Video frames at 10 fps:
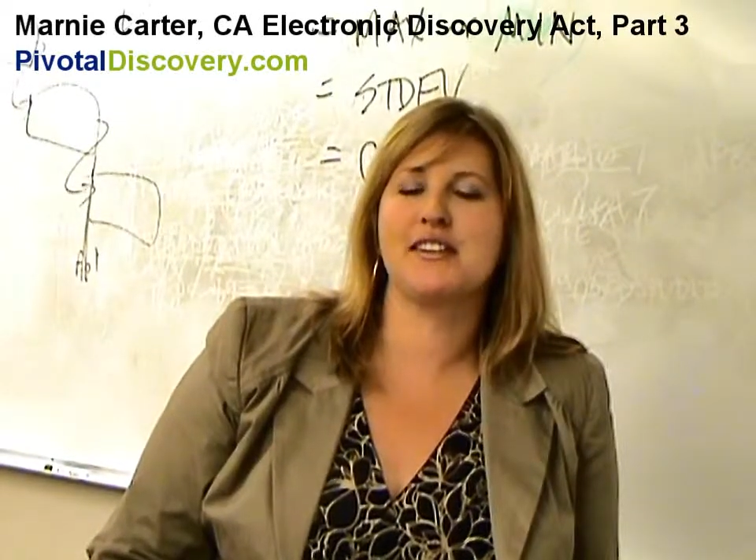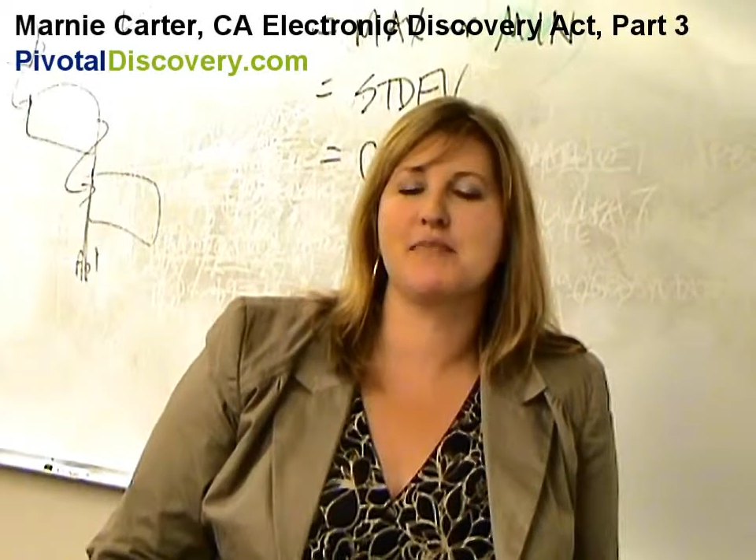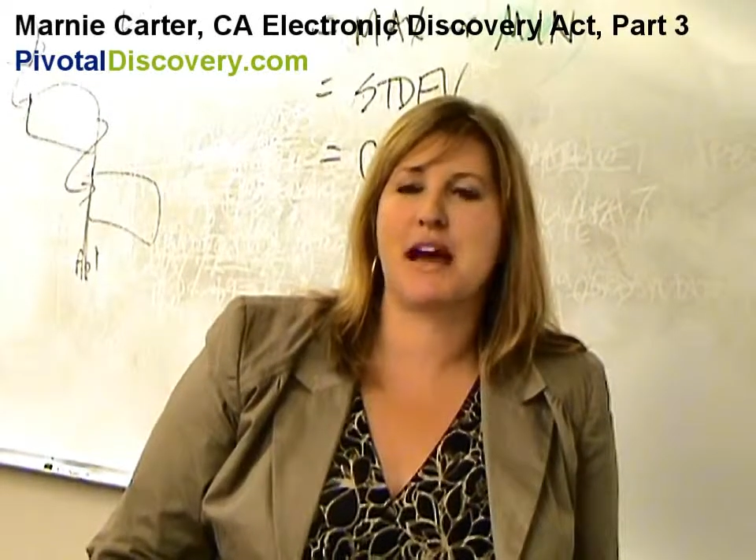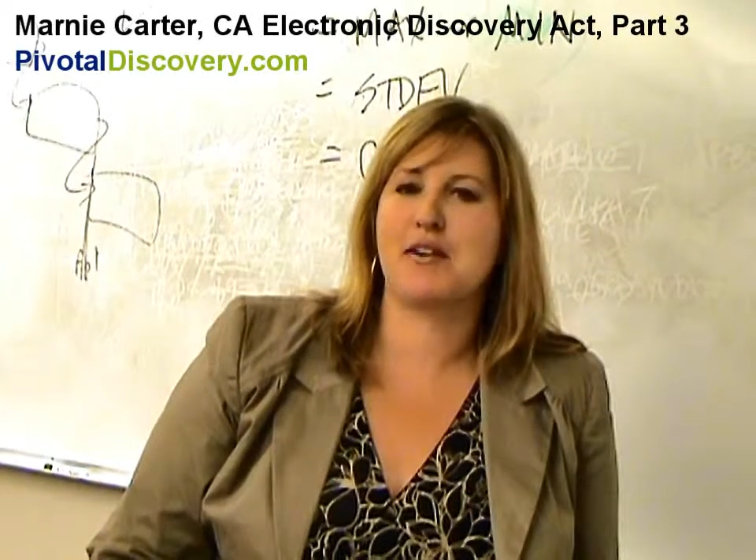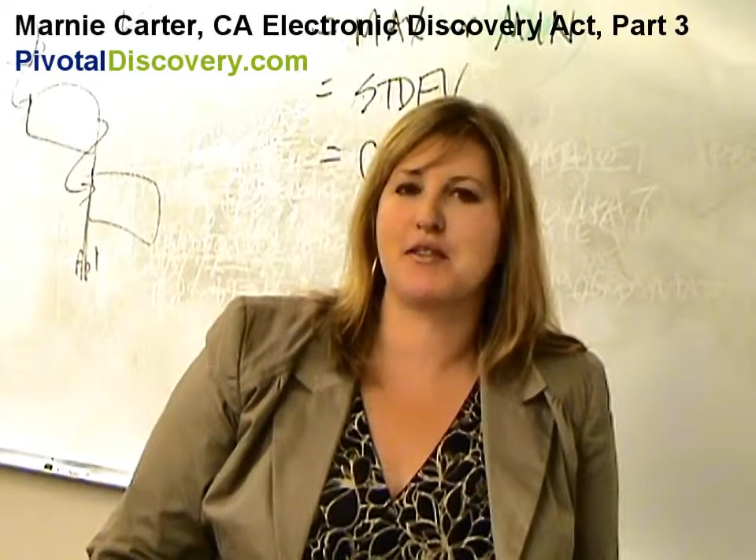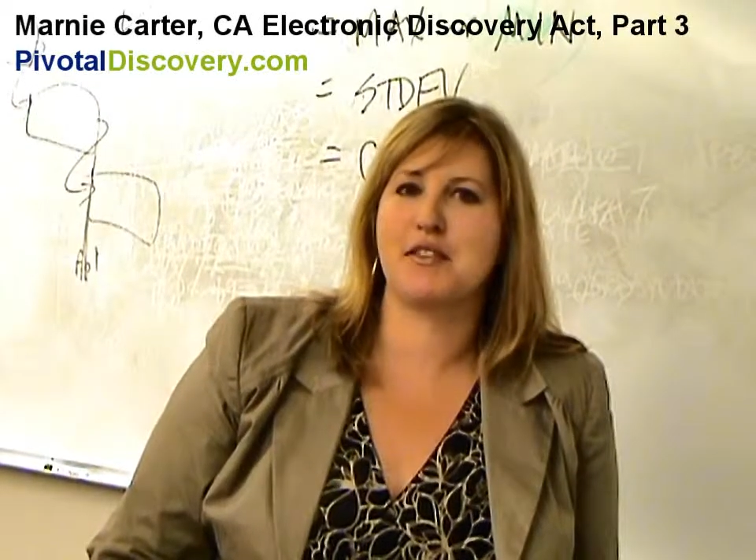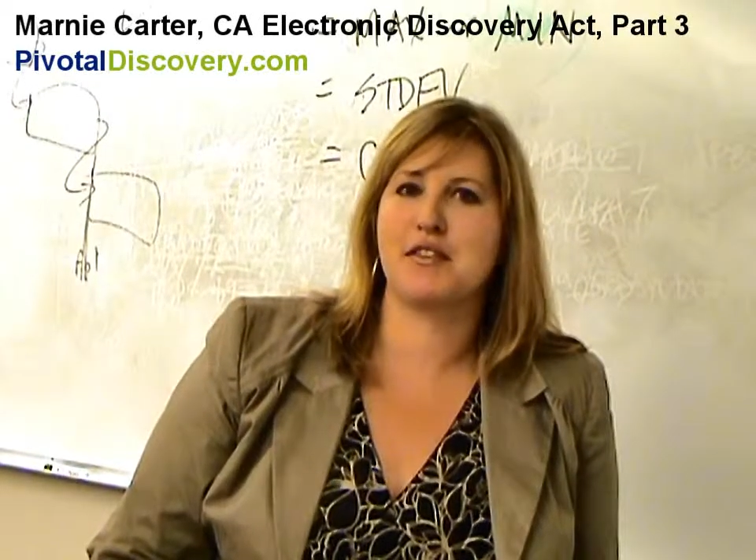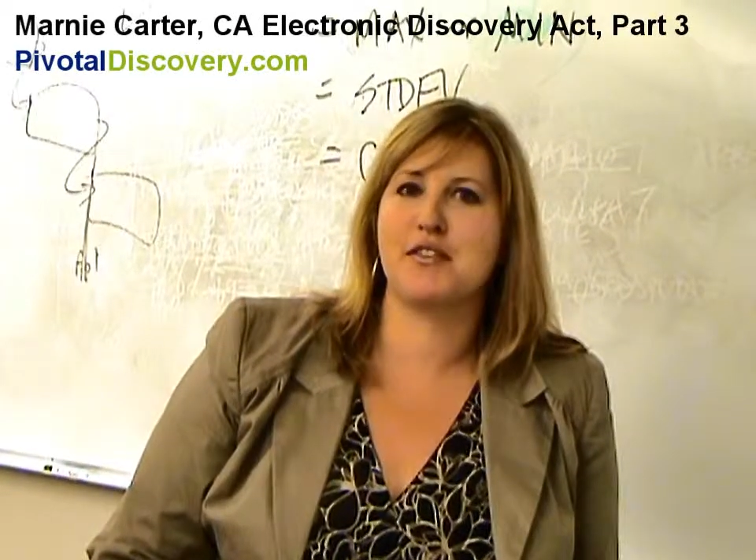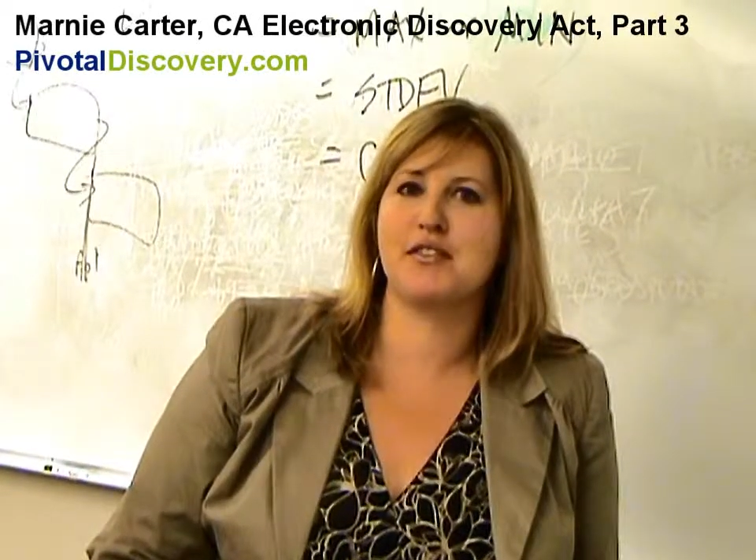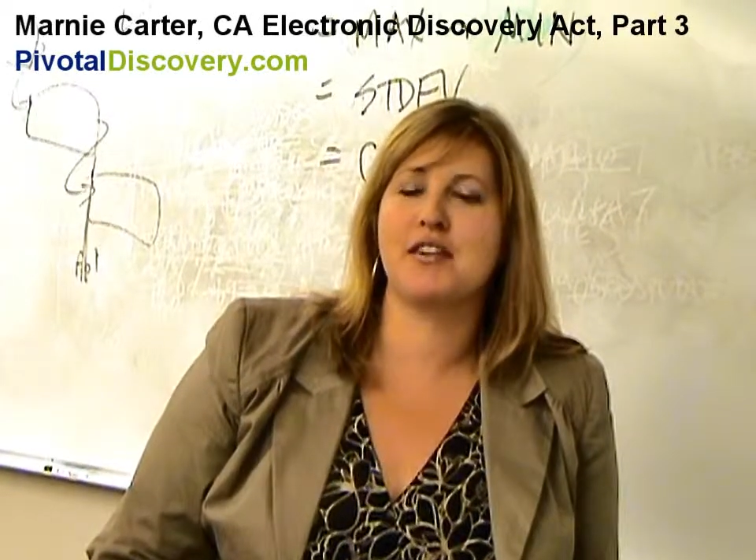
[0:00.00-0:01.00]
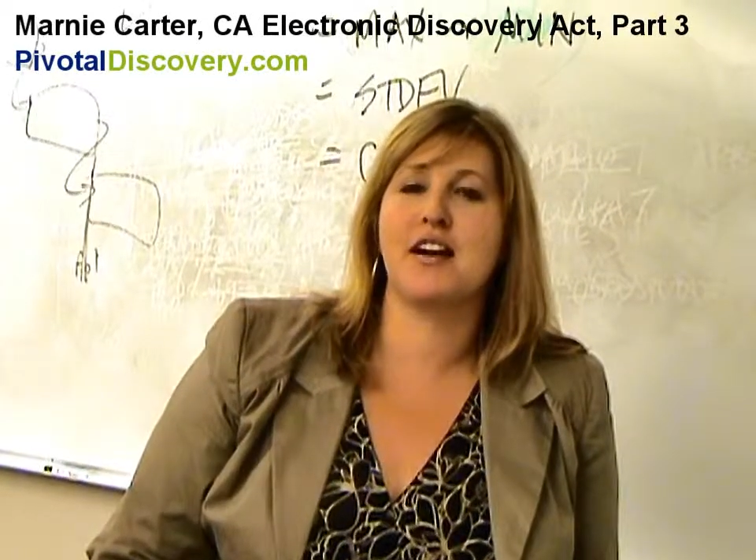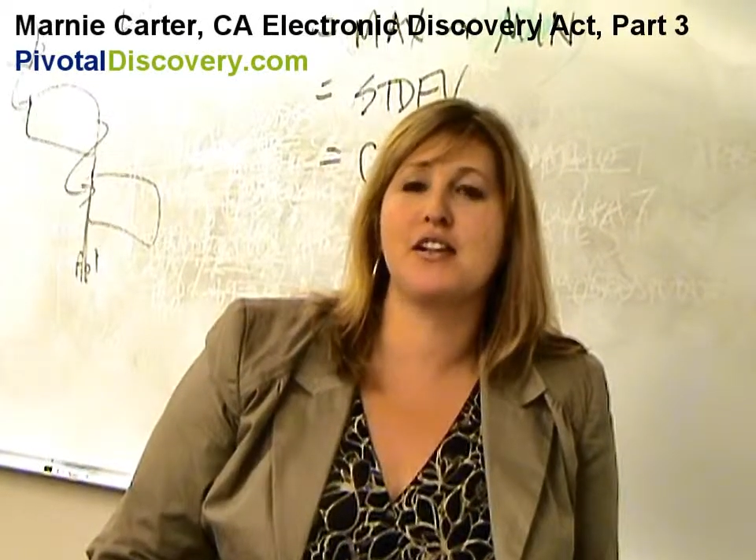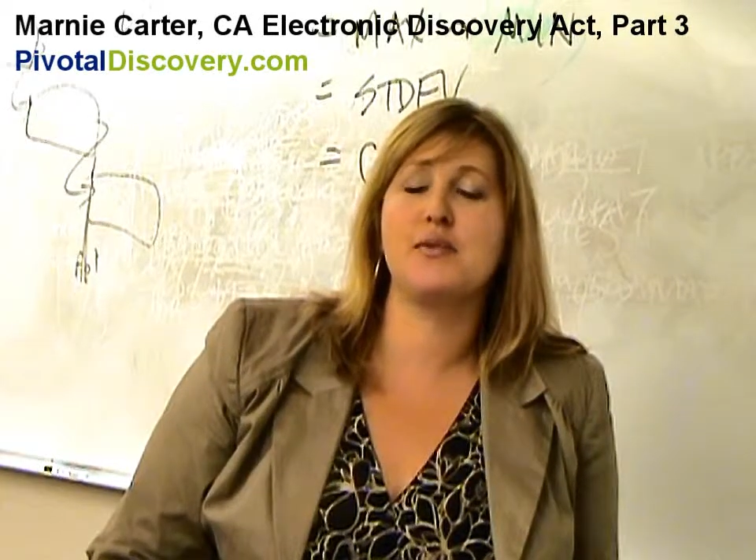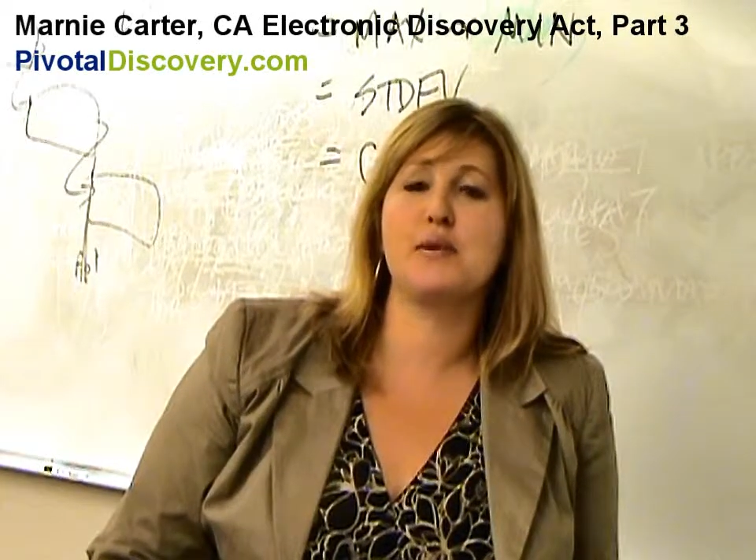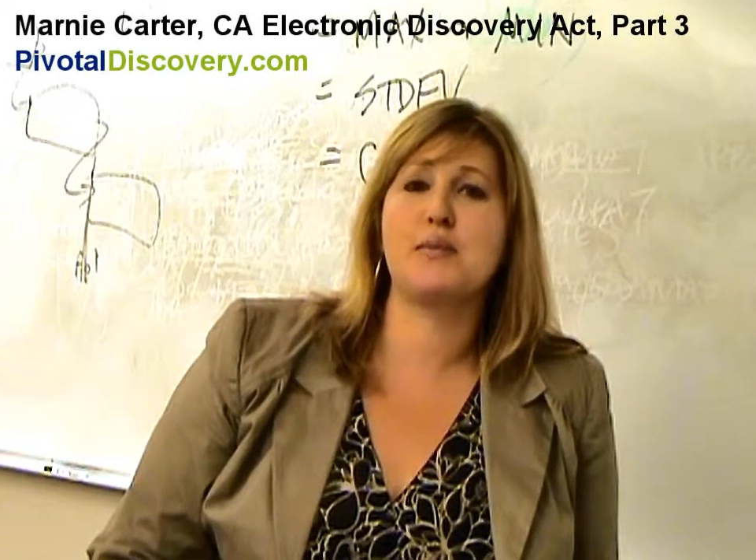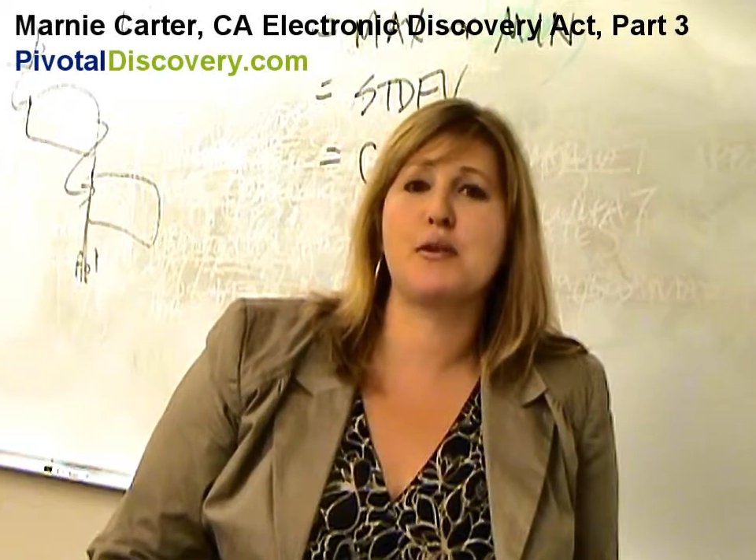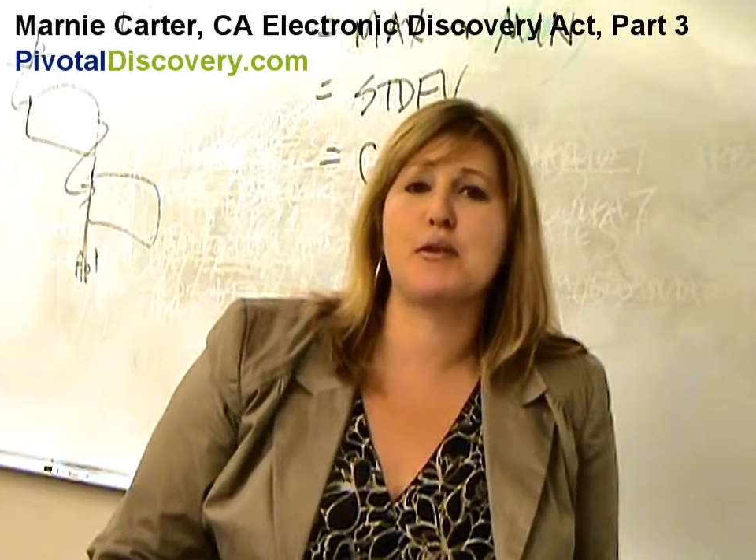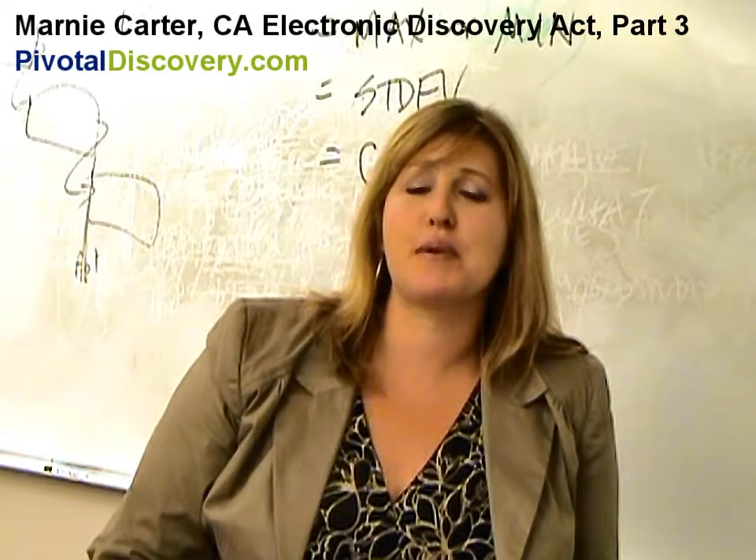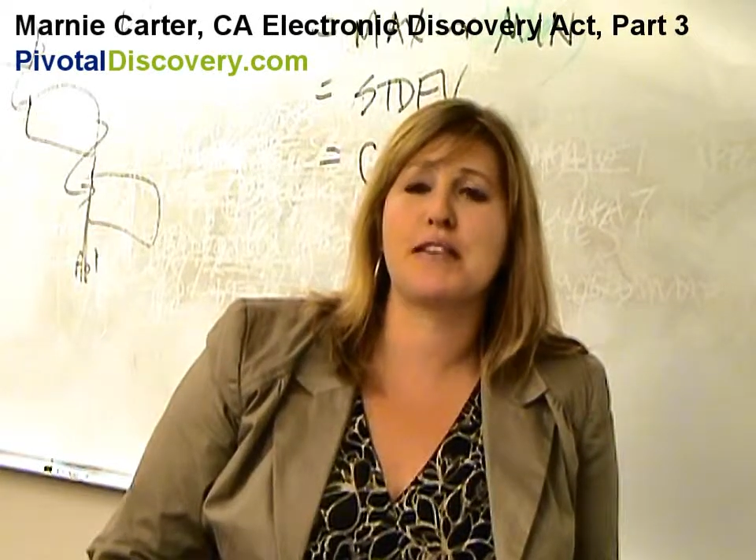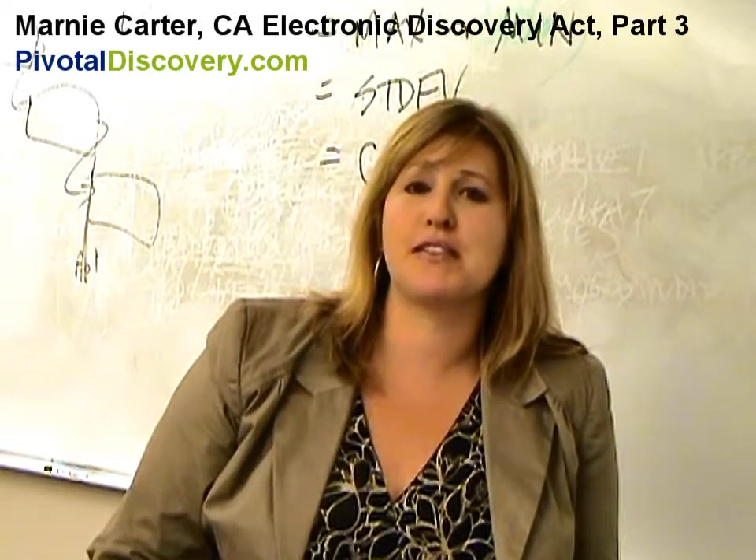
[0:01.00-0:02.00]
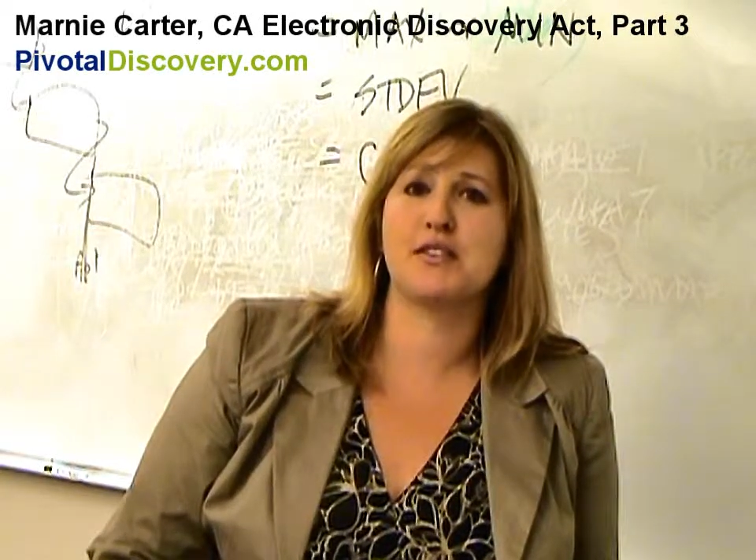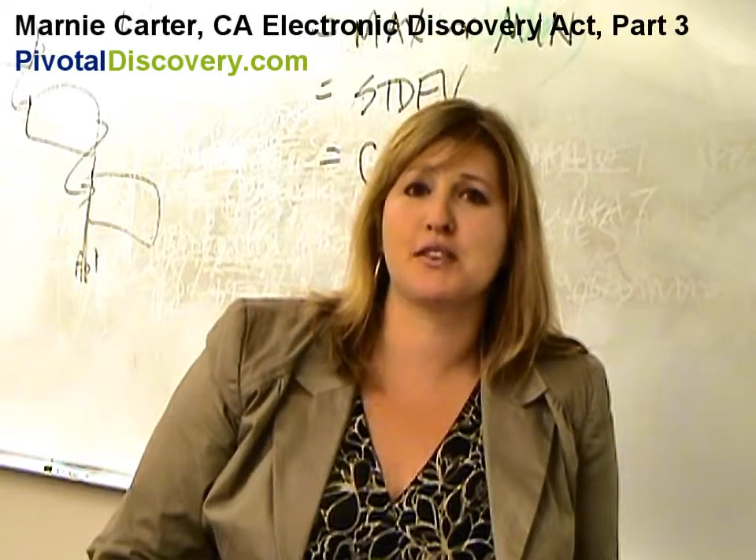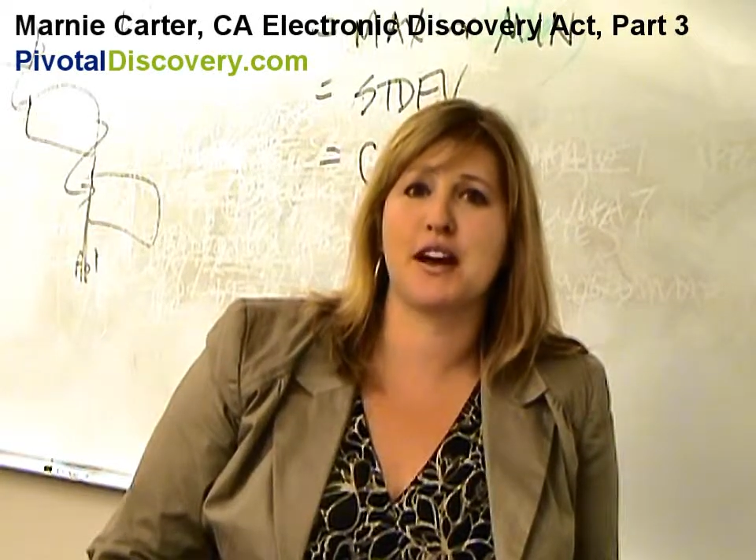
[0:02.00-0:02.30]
back with you to talk a little bit more about the new